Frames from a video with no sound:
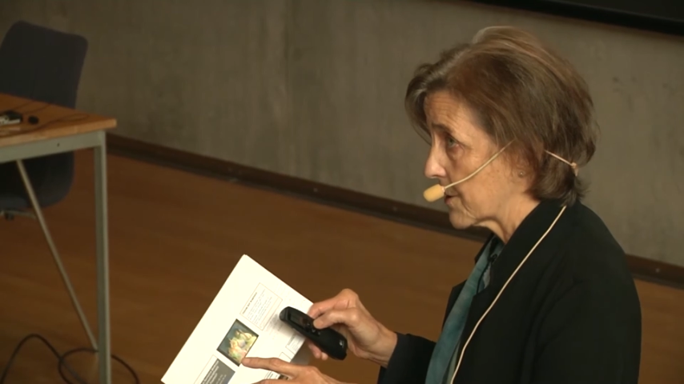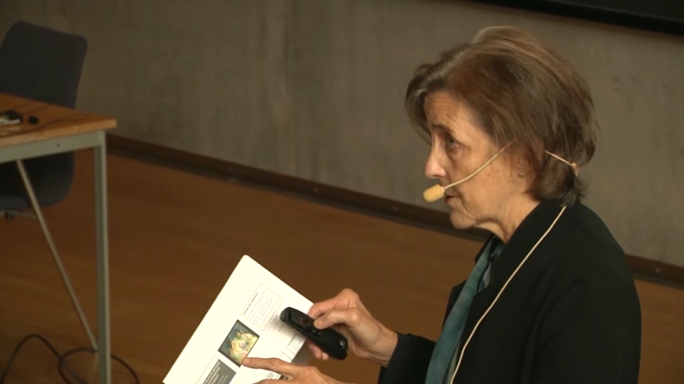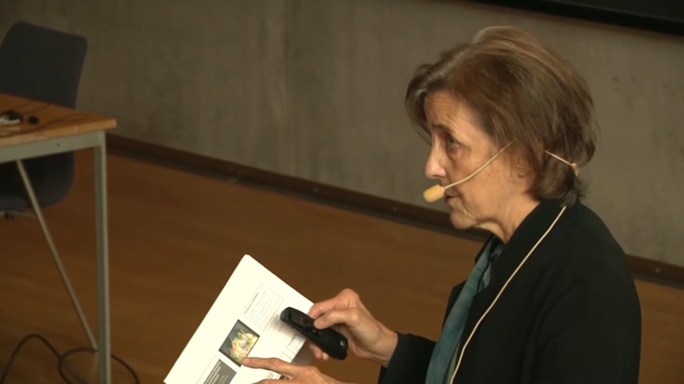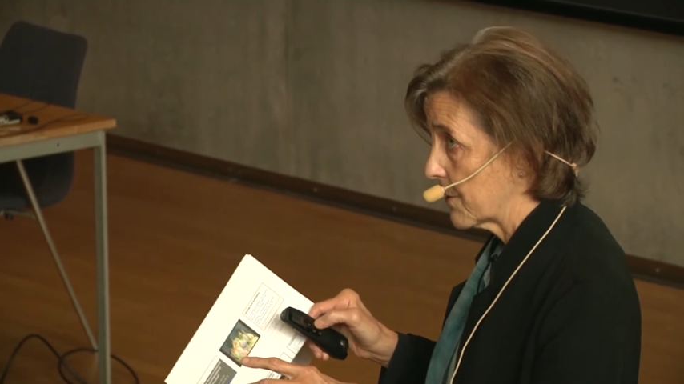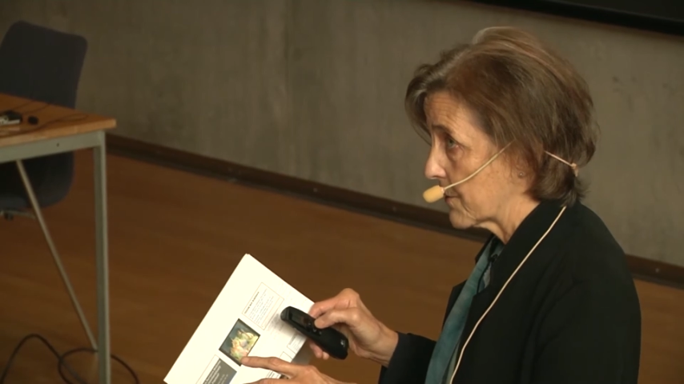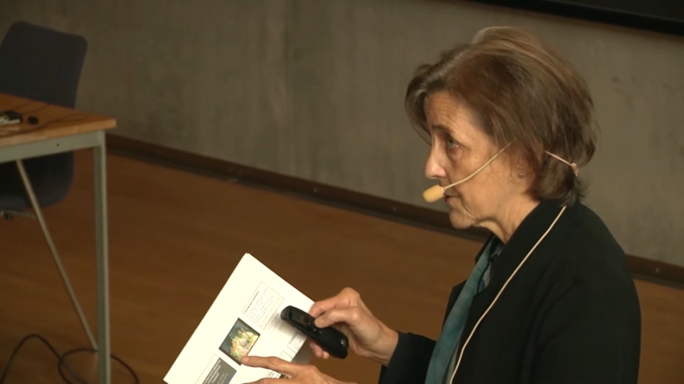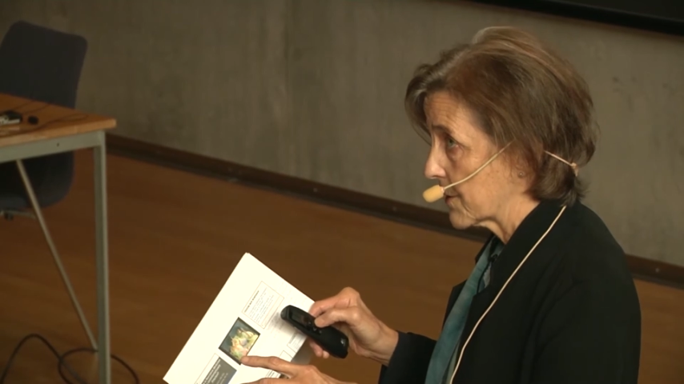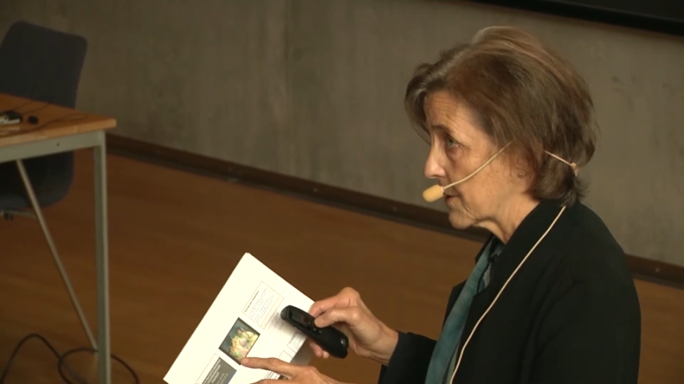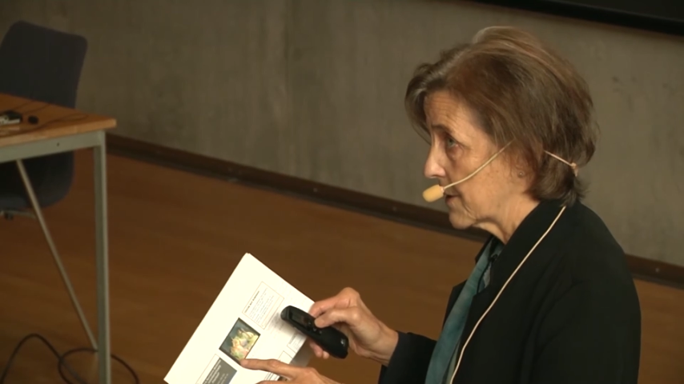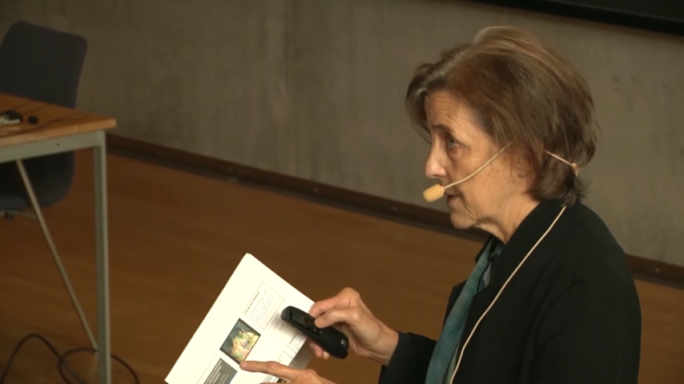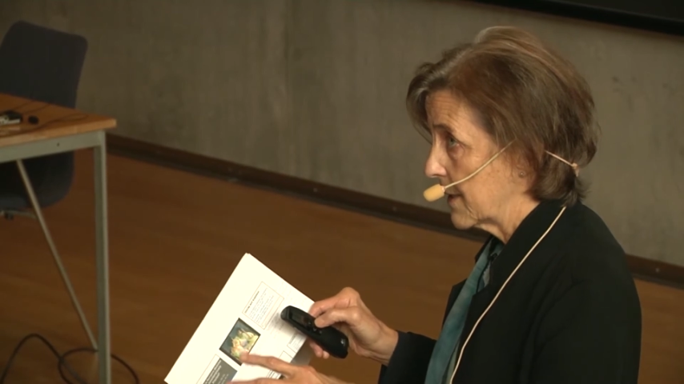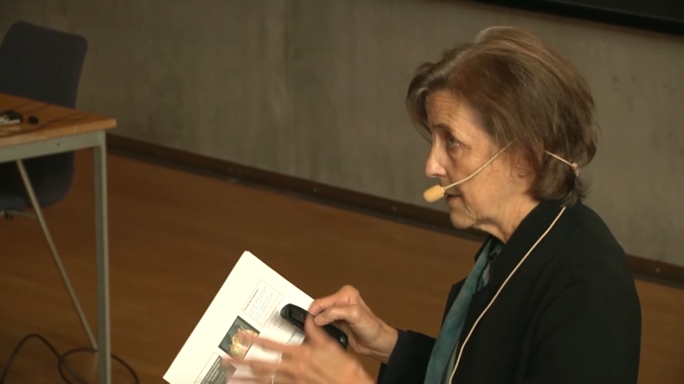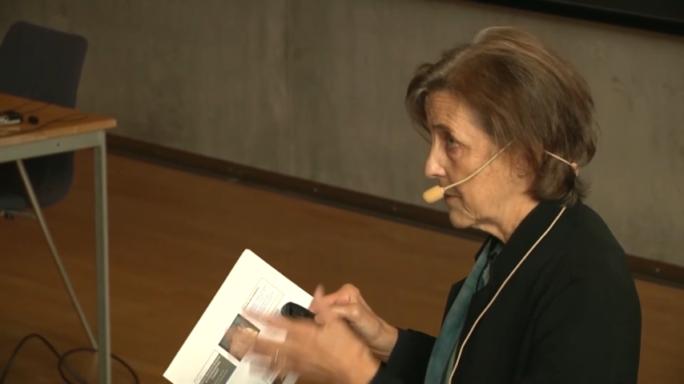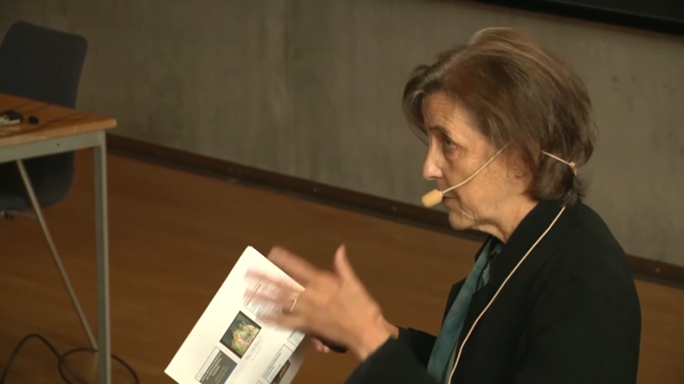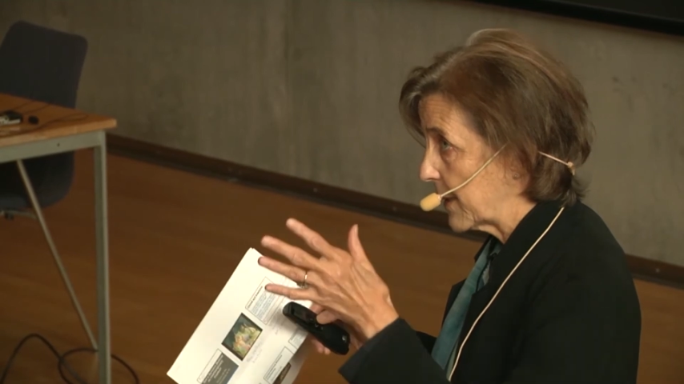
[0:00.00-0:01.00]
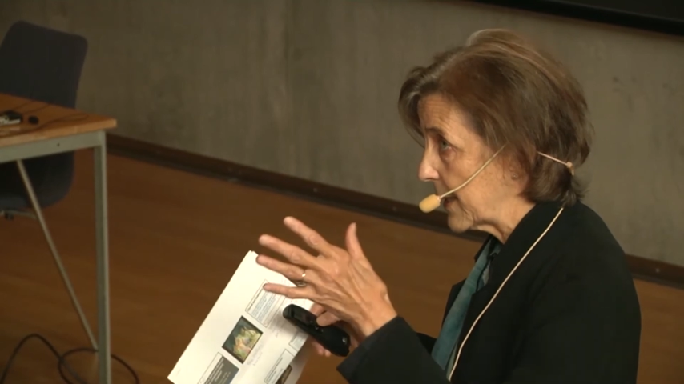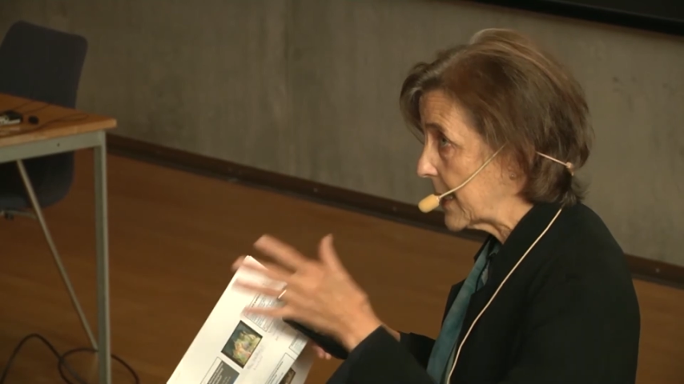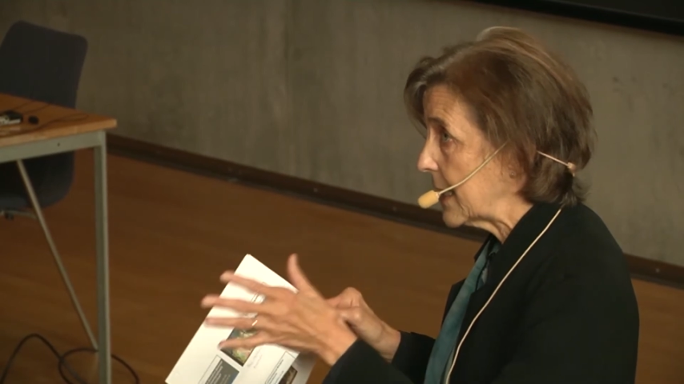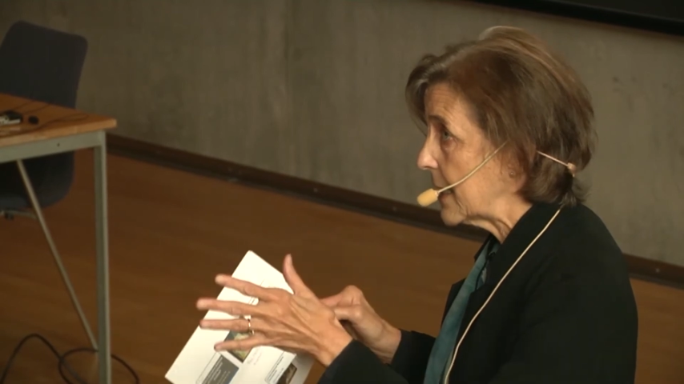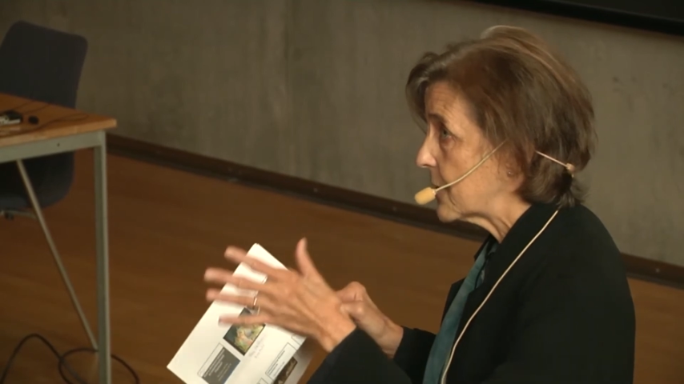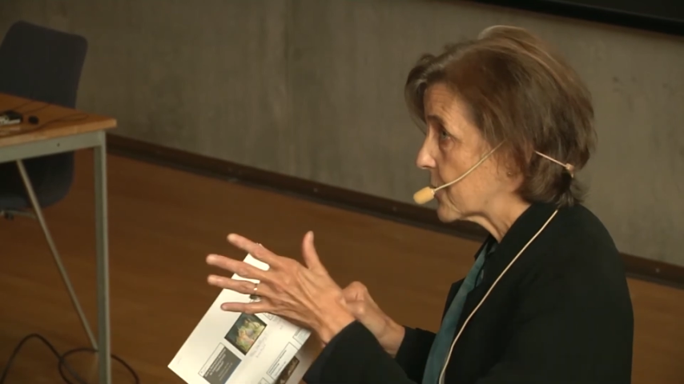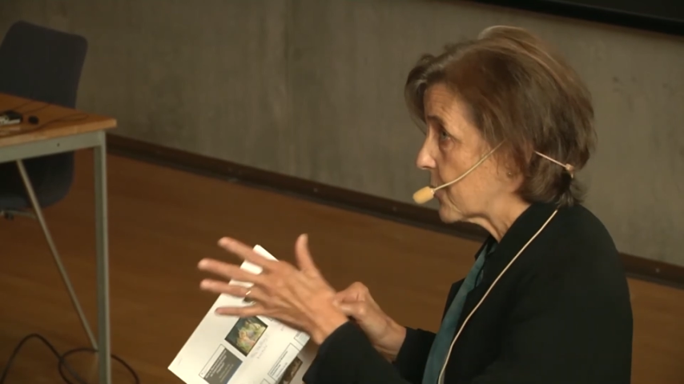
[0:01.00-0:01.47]
those. But
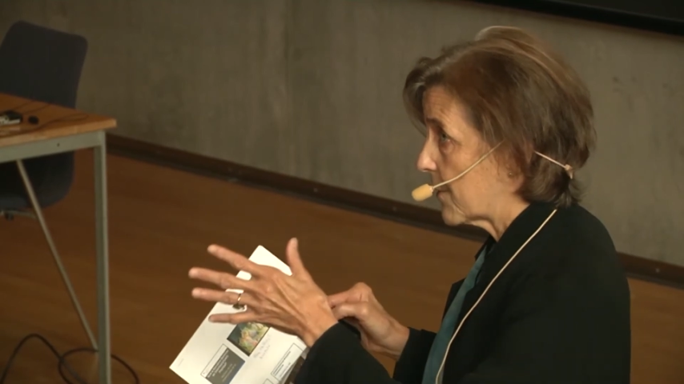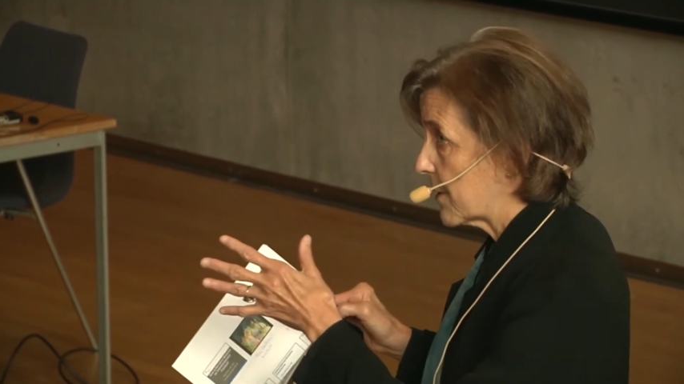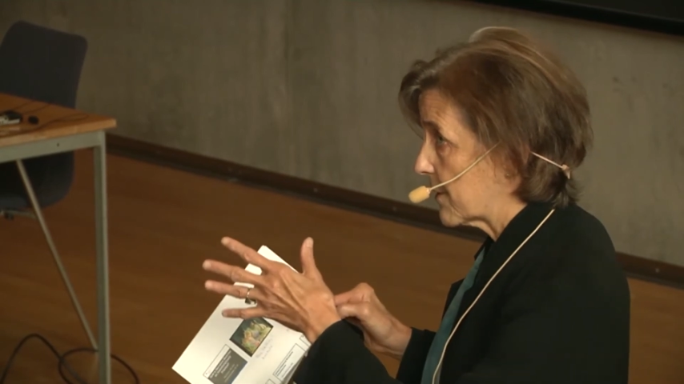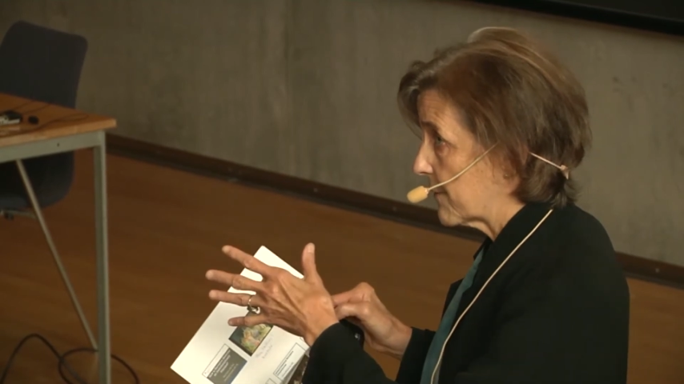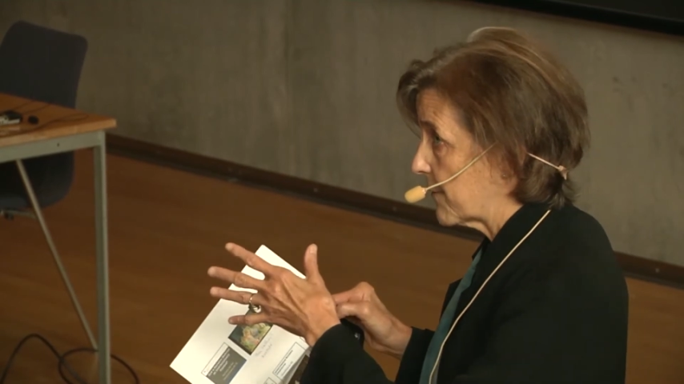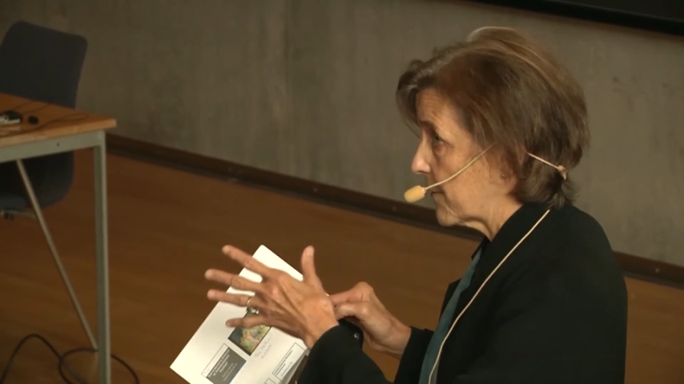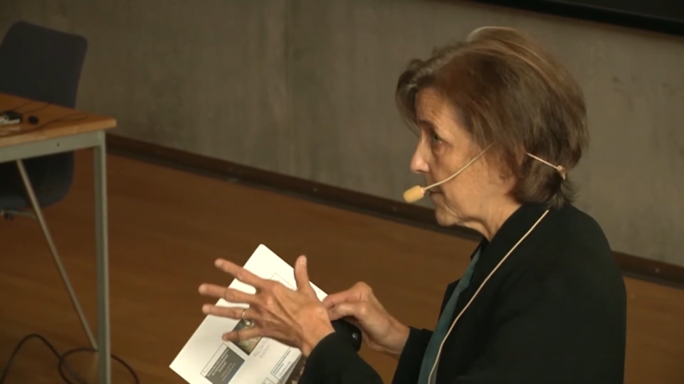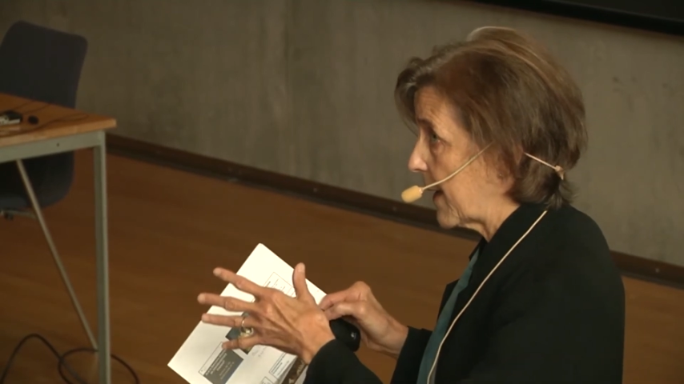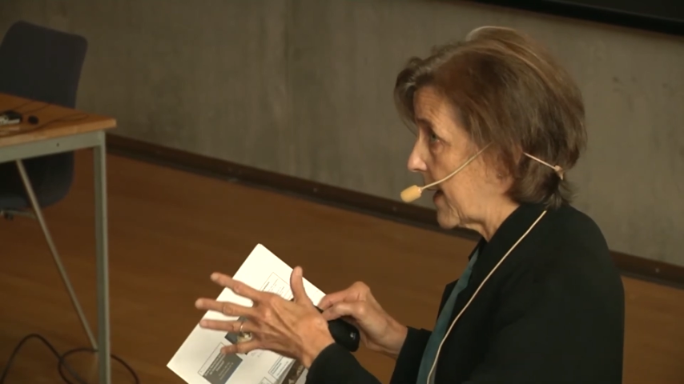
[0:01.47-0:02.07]
each one of them